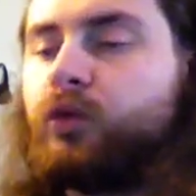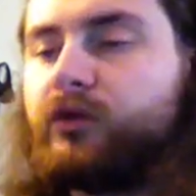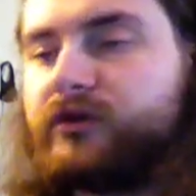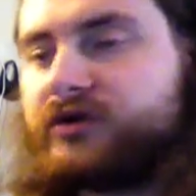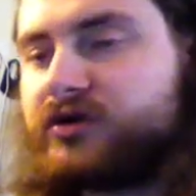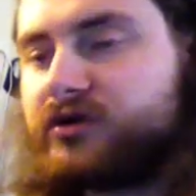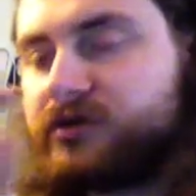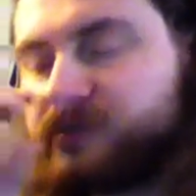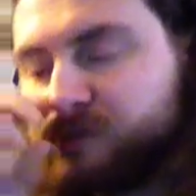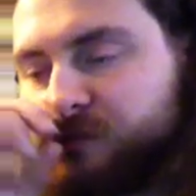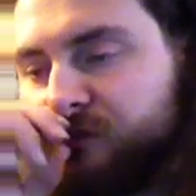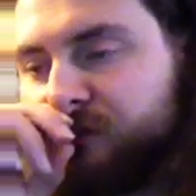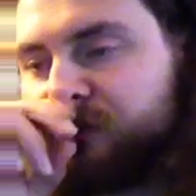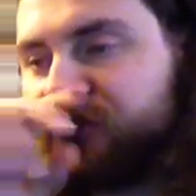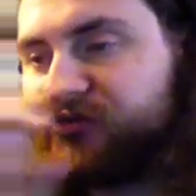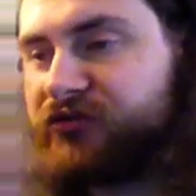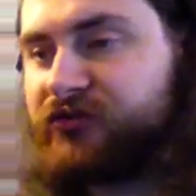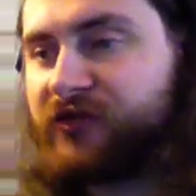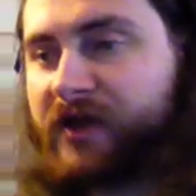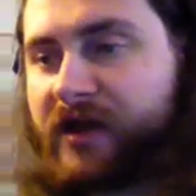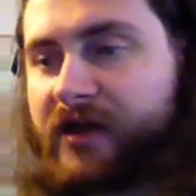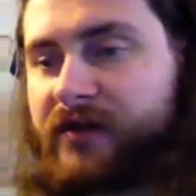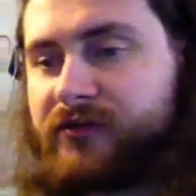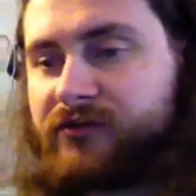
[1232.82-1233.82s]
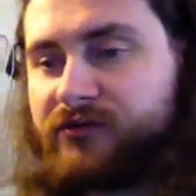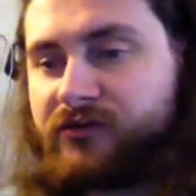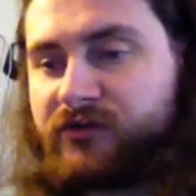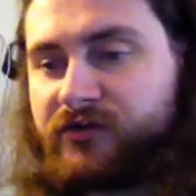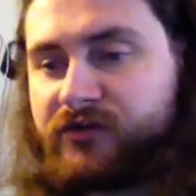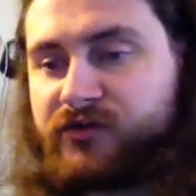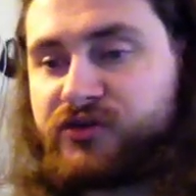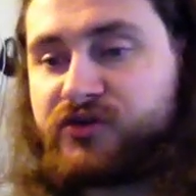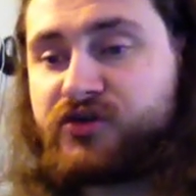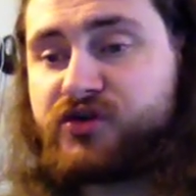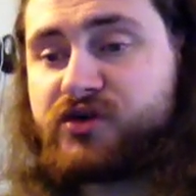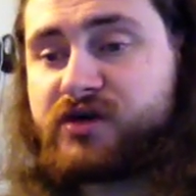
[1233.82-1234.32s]
you could send
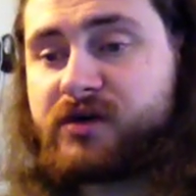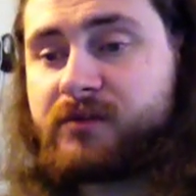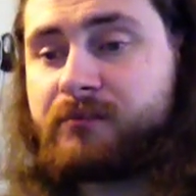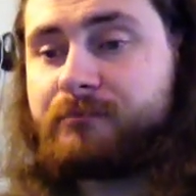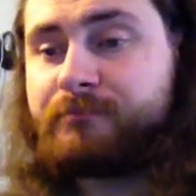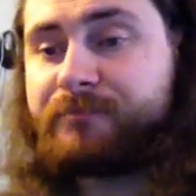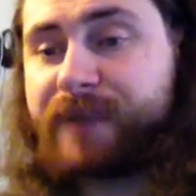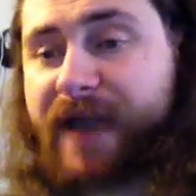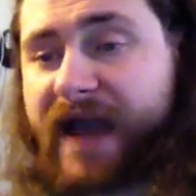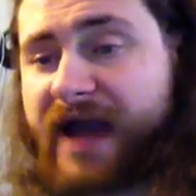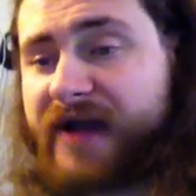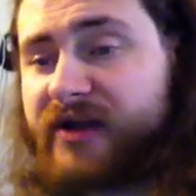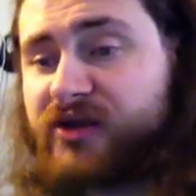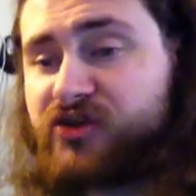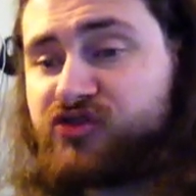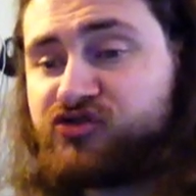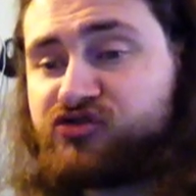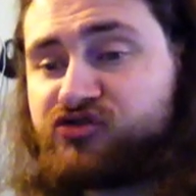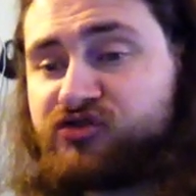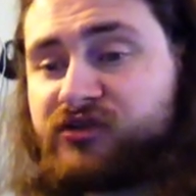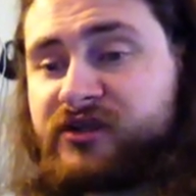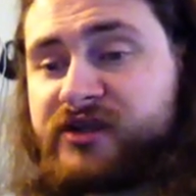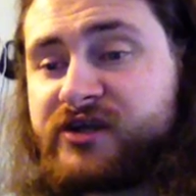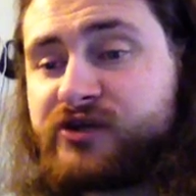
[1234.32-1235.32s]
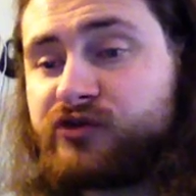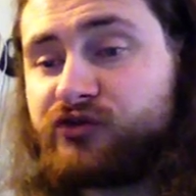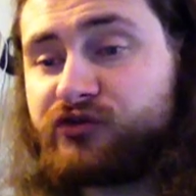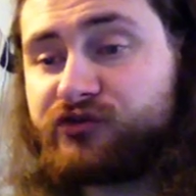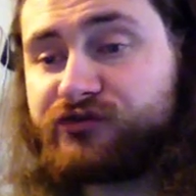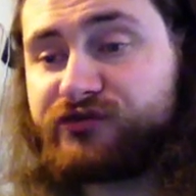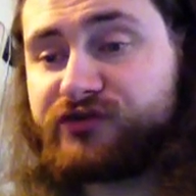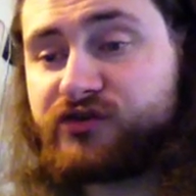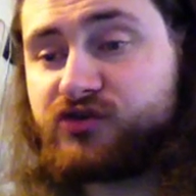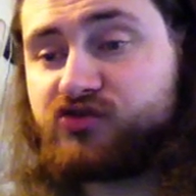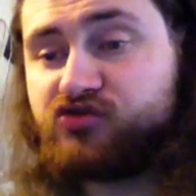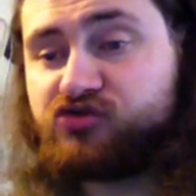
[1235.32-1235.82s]
you can banish Neos
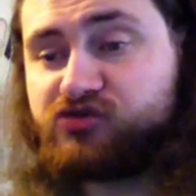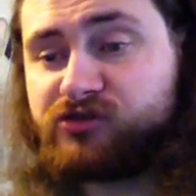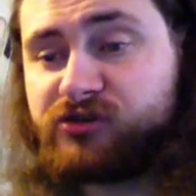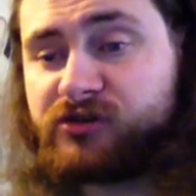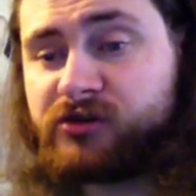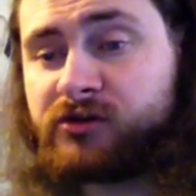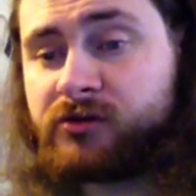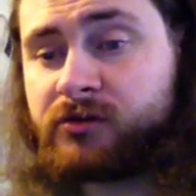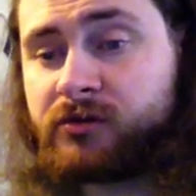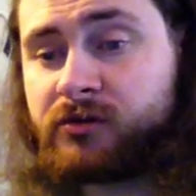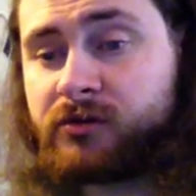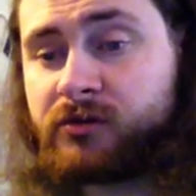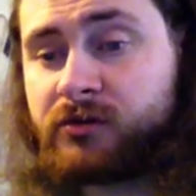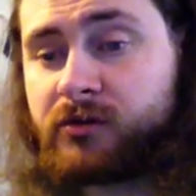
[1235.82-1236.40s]
fusion